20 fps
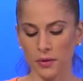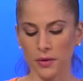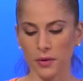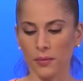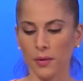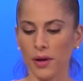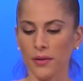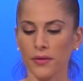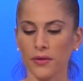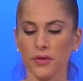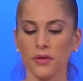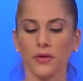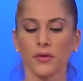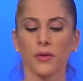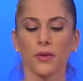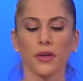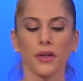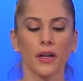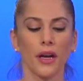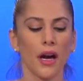with you about this
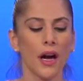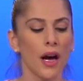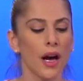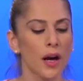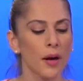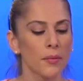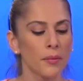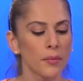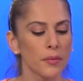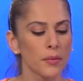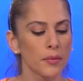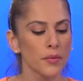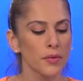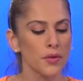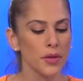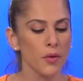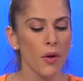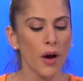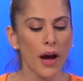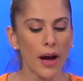story.
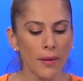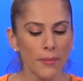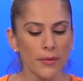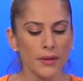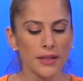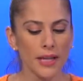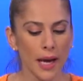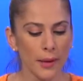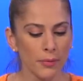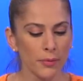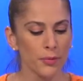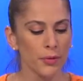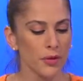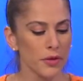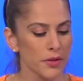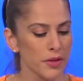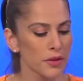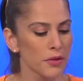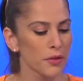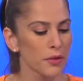So I'm the type of
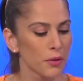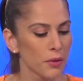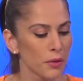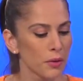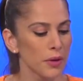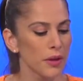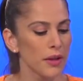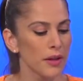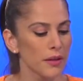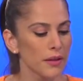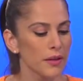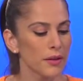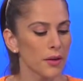person who,